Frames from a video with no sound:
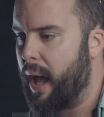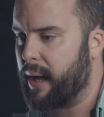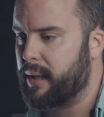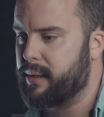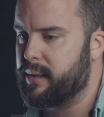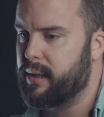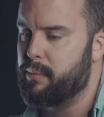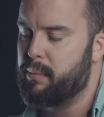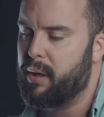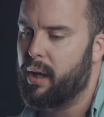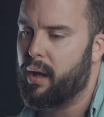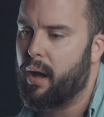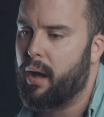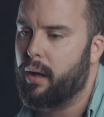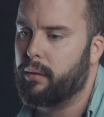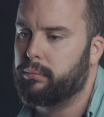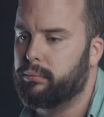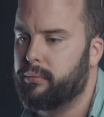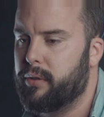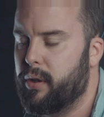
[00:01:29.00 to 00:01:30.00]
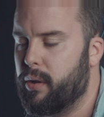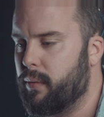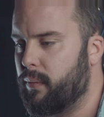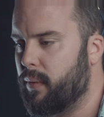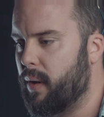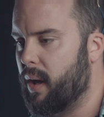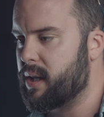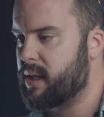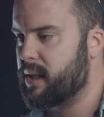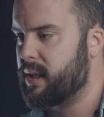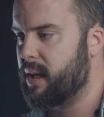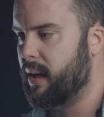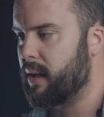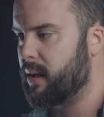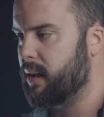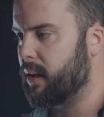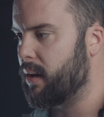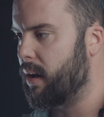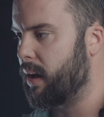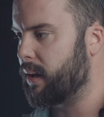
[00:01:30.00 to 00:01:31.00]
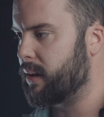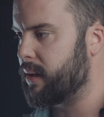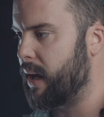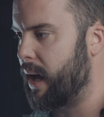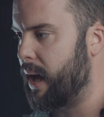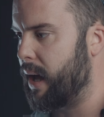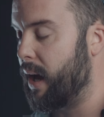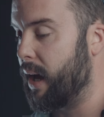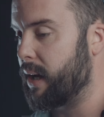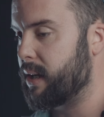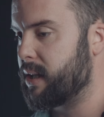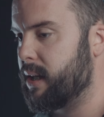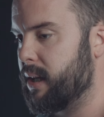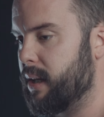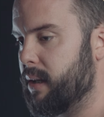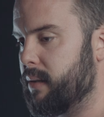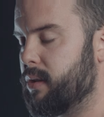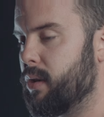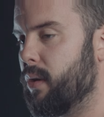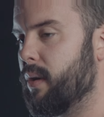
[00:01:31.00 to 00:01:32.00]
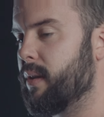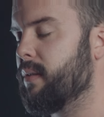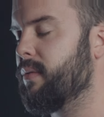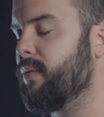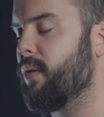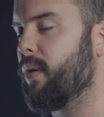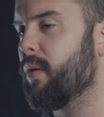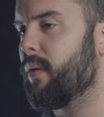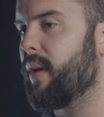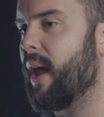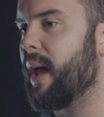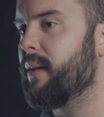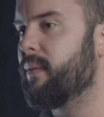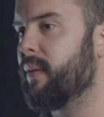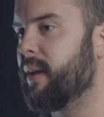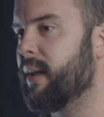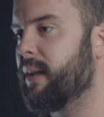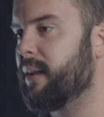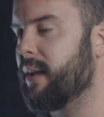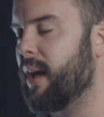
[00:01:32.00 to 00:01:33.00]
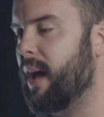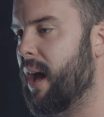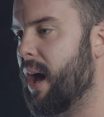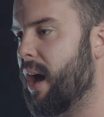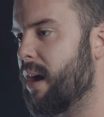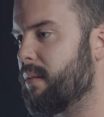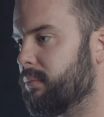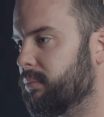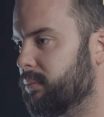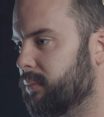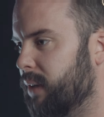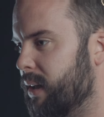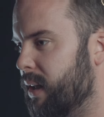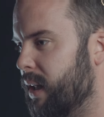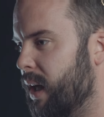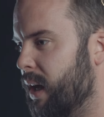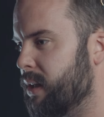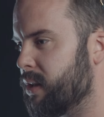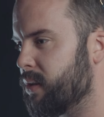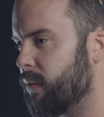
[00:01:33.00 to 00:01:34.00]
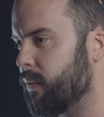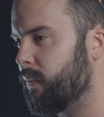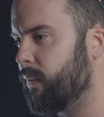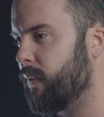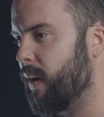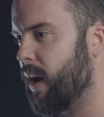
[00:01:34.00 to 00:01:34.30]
academia, university, anything like that. I actually joined the Royal Navy um, at the age of